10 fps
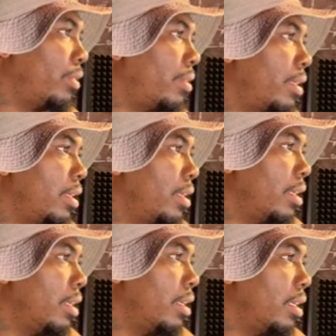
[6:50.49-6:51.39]
y'all
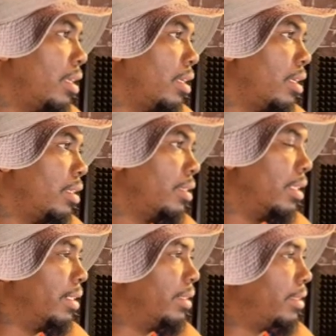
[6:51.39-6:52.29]

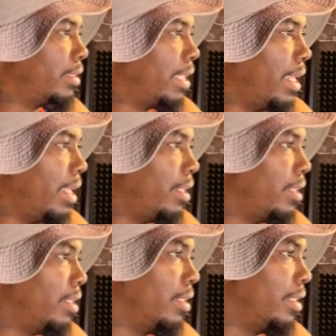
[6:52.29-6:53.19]
to understand
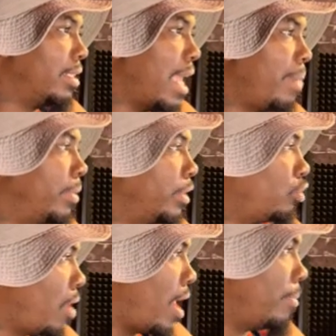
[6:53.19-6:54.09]
the type of
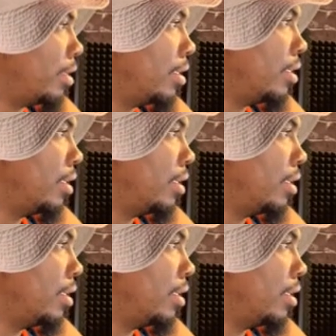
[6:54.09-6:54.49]
trauma